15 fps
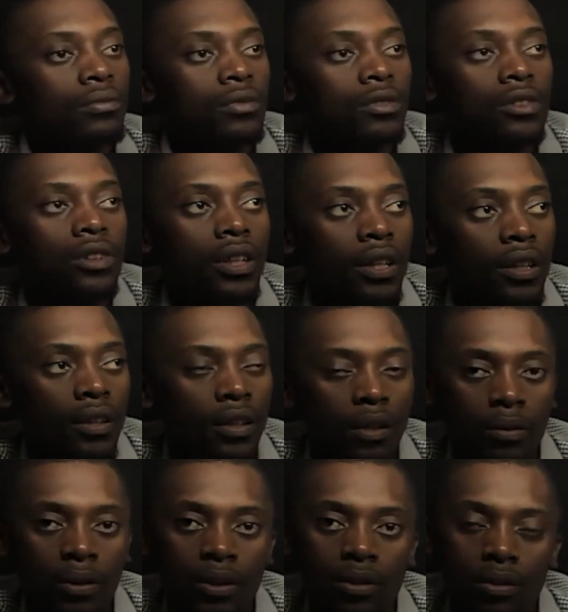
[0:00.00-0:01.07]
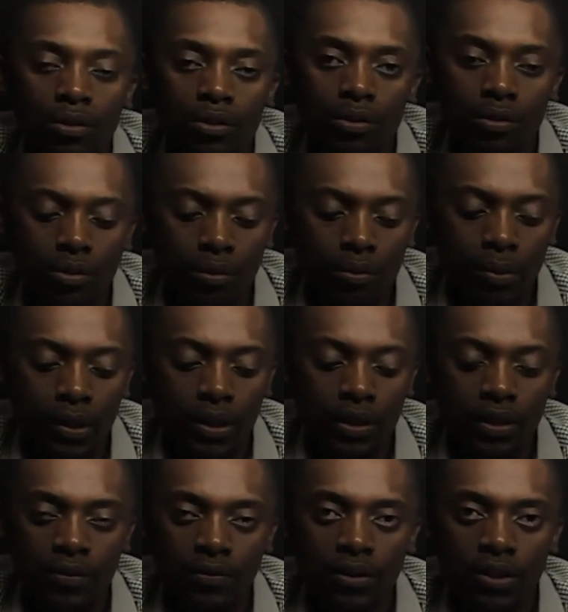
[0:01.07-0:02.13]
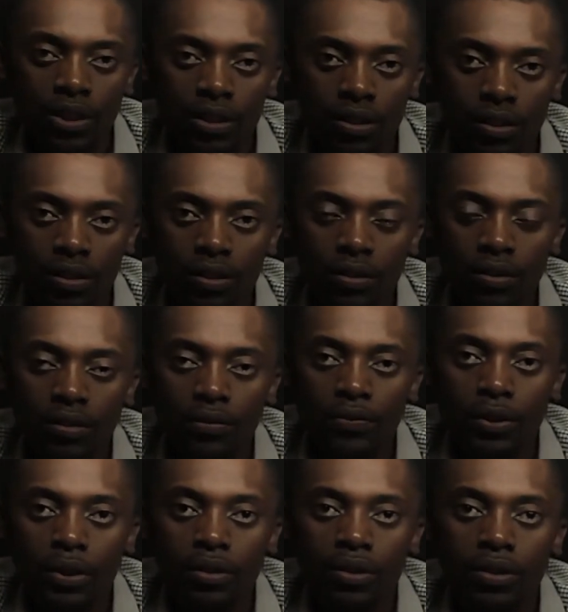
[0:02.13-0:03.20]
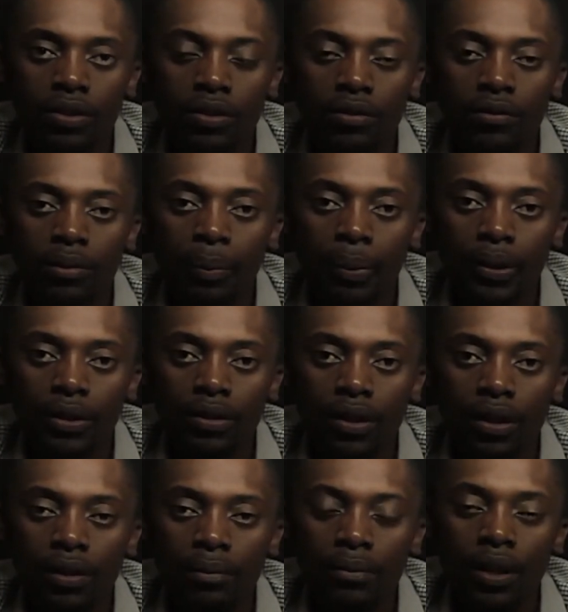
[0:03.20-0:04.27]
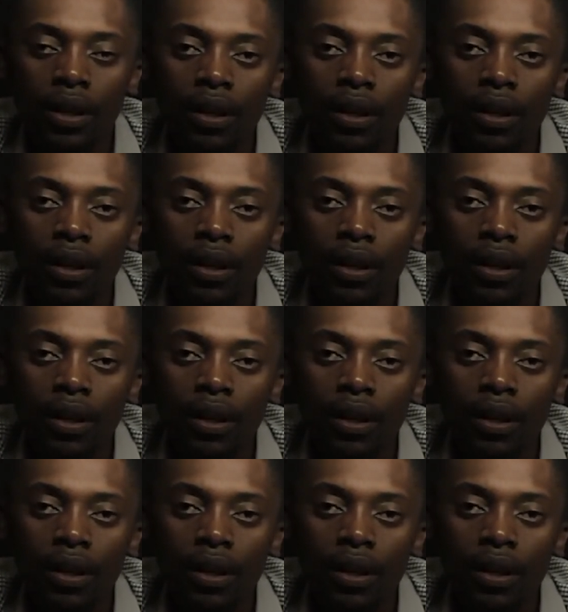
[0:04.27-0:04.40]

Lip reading: Okay, there we go. So by definition, the frequency of a pendulum